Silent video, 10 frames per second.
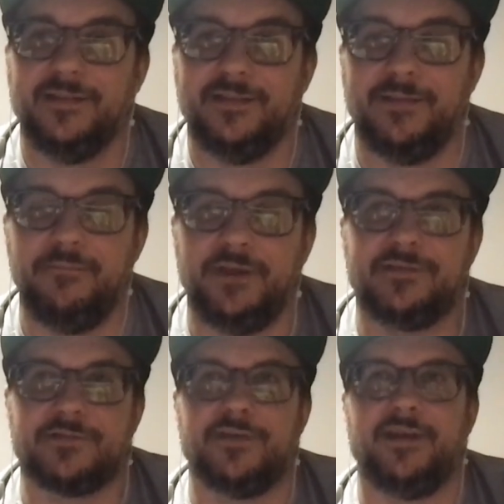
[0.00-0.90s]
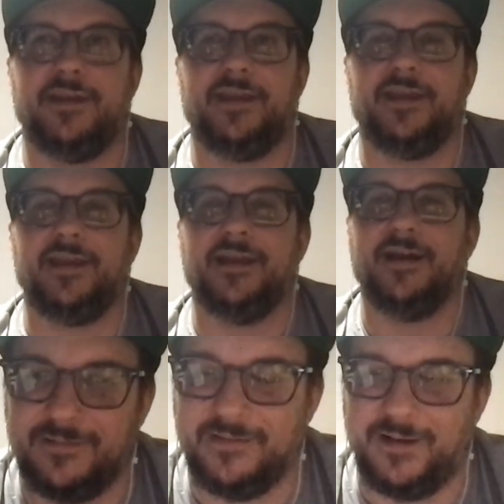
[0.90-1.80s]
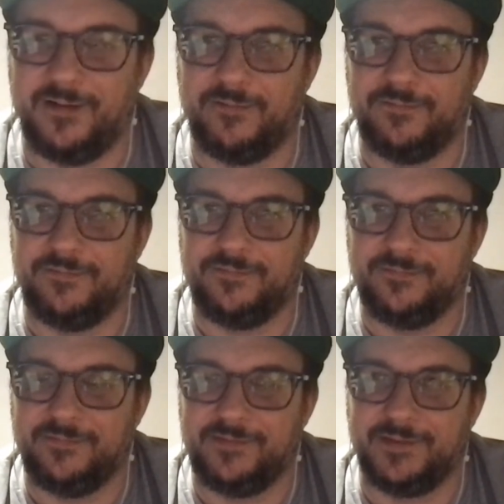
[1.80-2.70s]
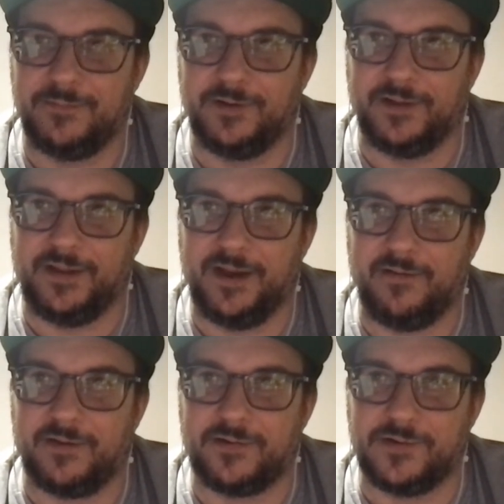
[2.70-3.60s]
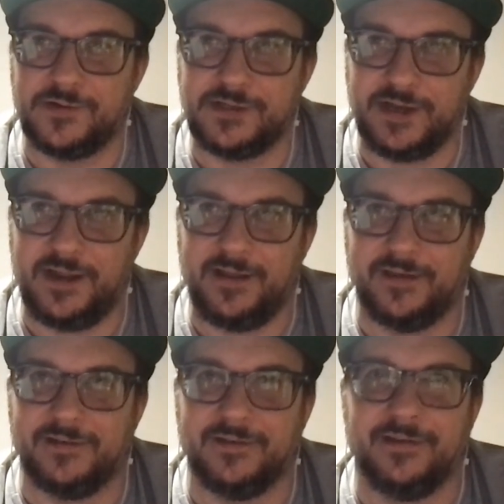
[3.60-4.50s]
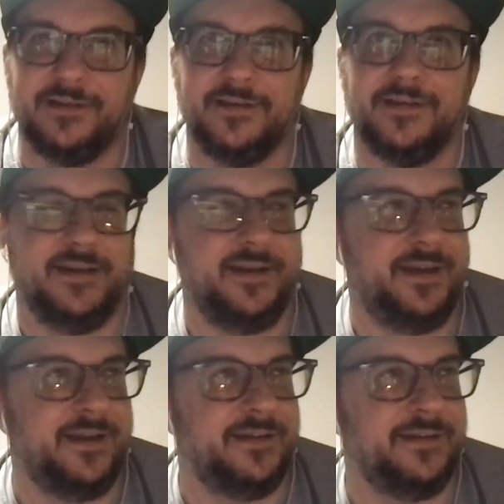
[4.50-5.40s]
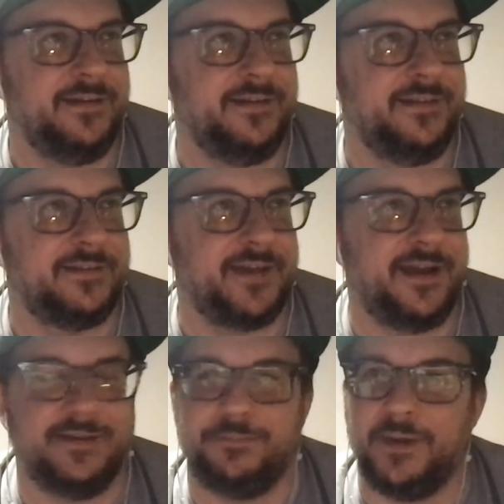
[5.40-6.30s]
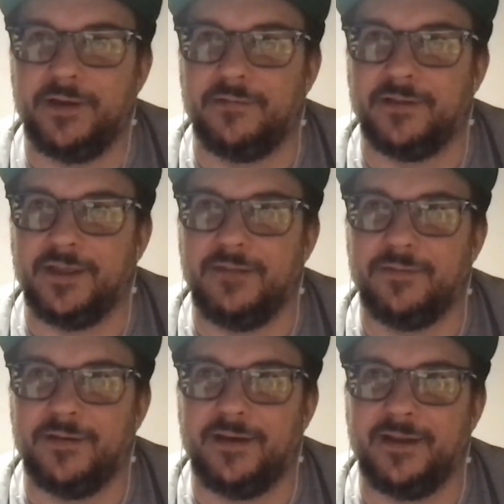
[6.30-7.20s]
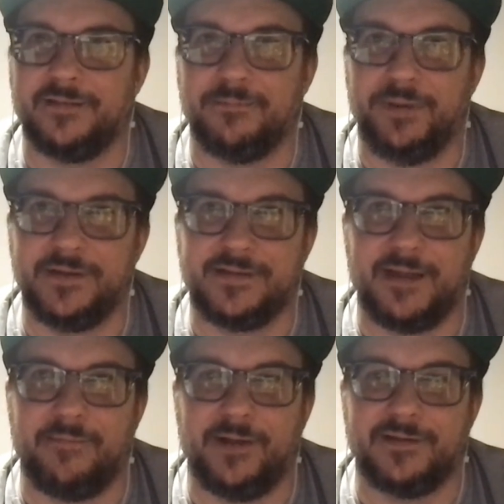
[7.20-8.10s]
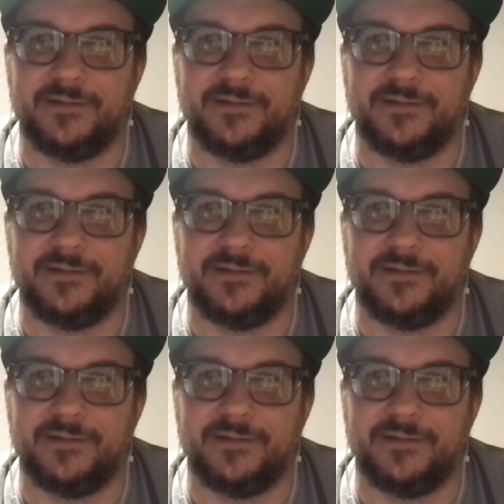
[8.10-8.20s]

mystery of similar to Garrett Crochet, and this guy's been a reliever and he hasn't pitched that much.